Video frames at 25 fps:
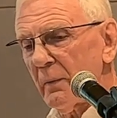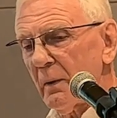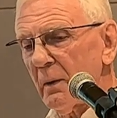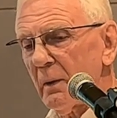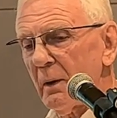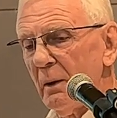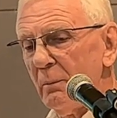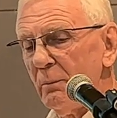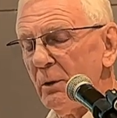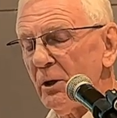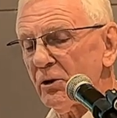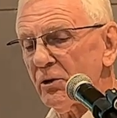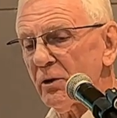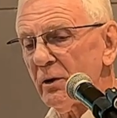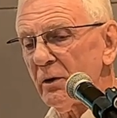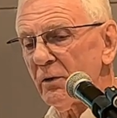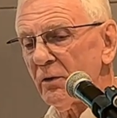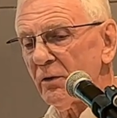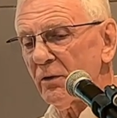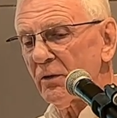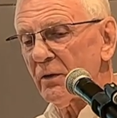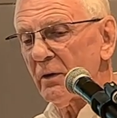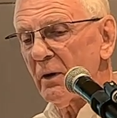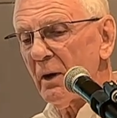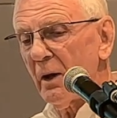
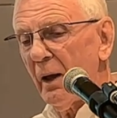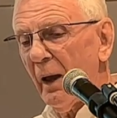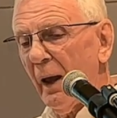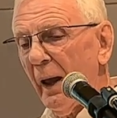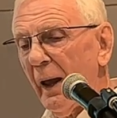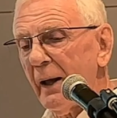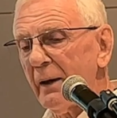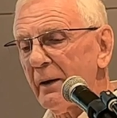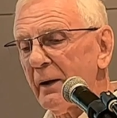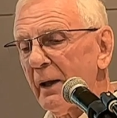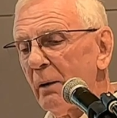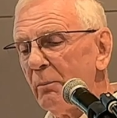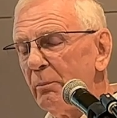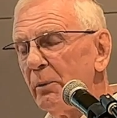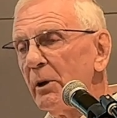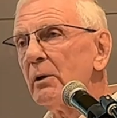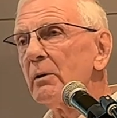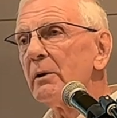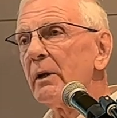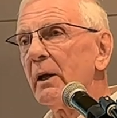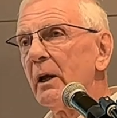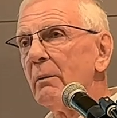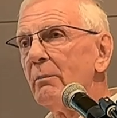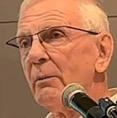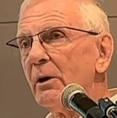emissions and our
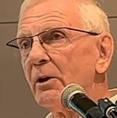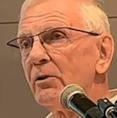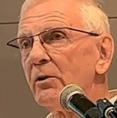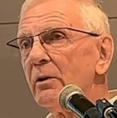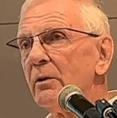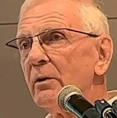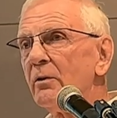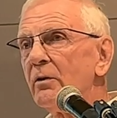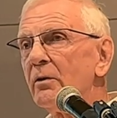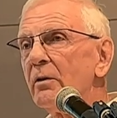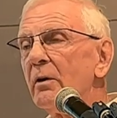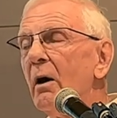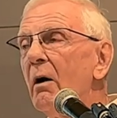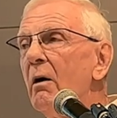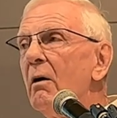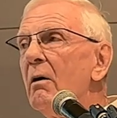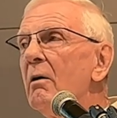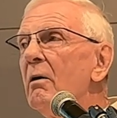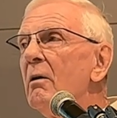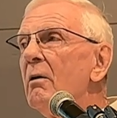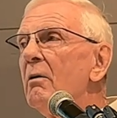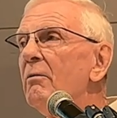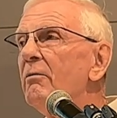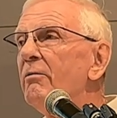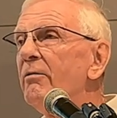building emissions
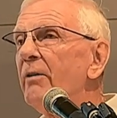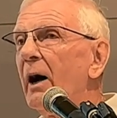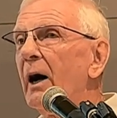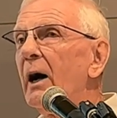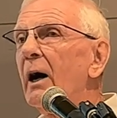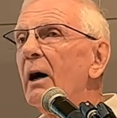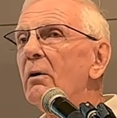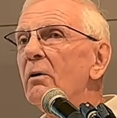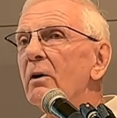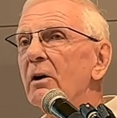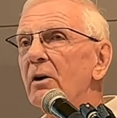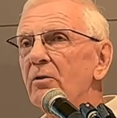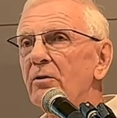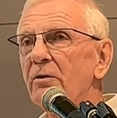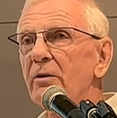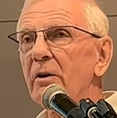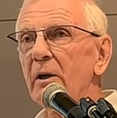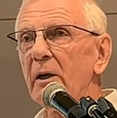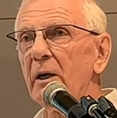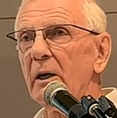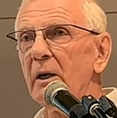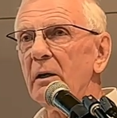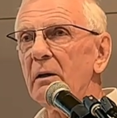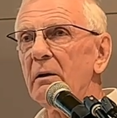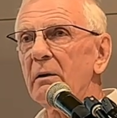far
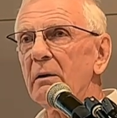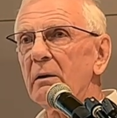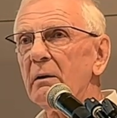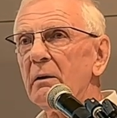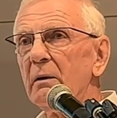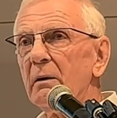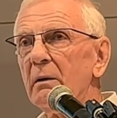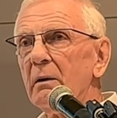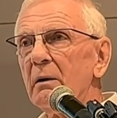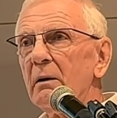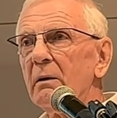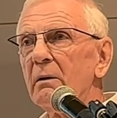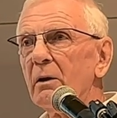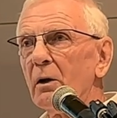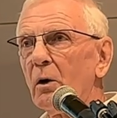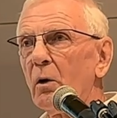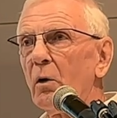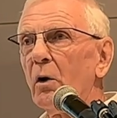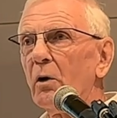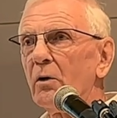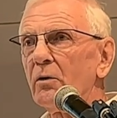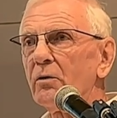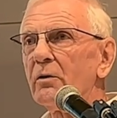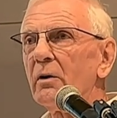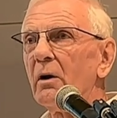exceed the
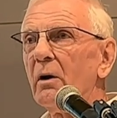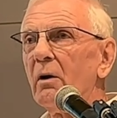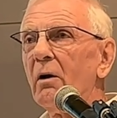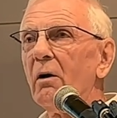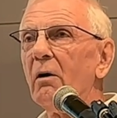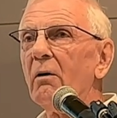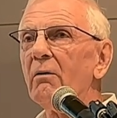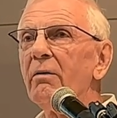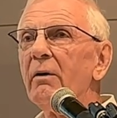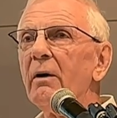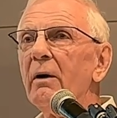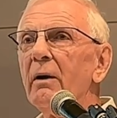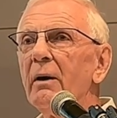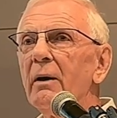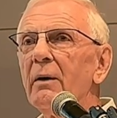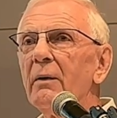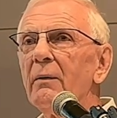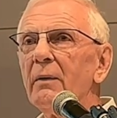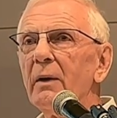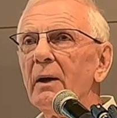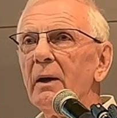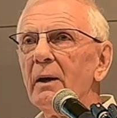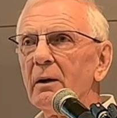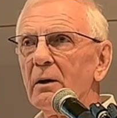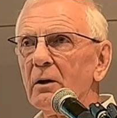cost of
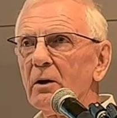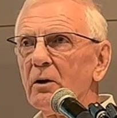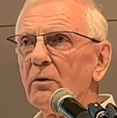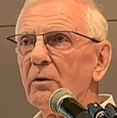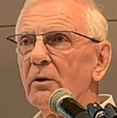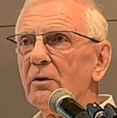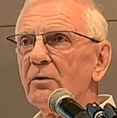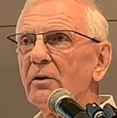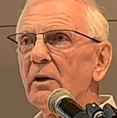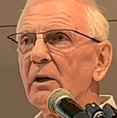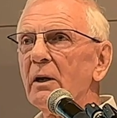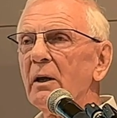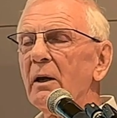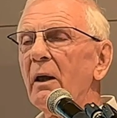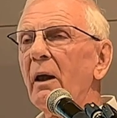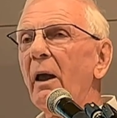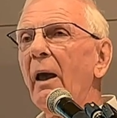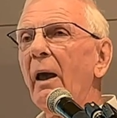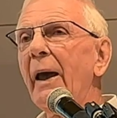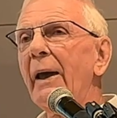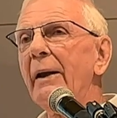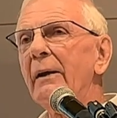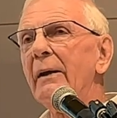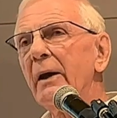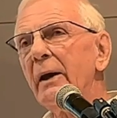electricity
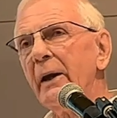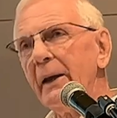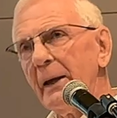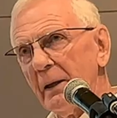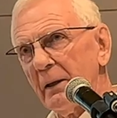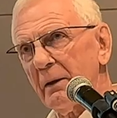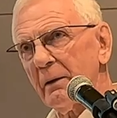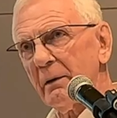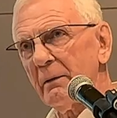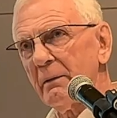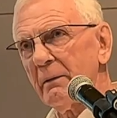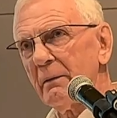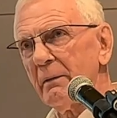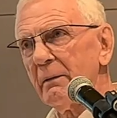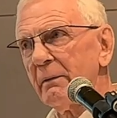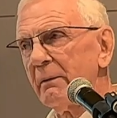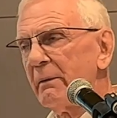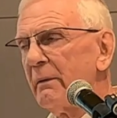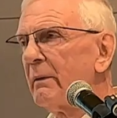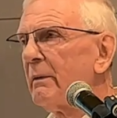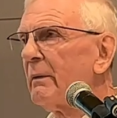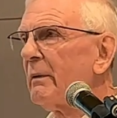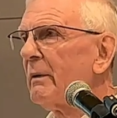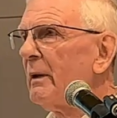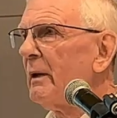and heat
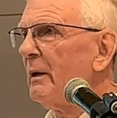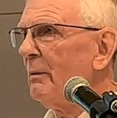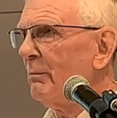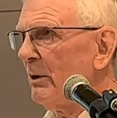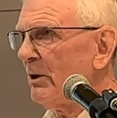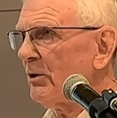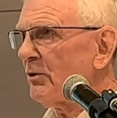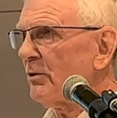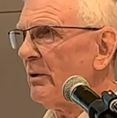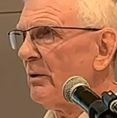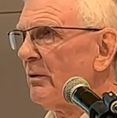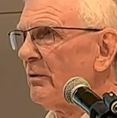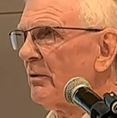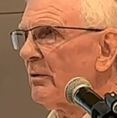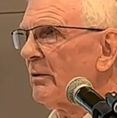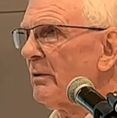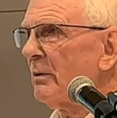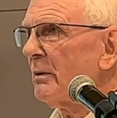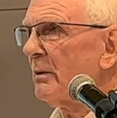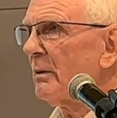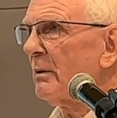emissions.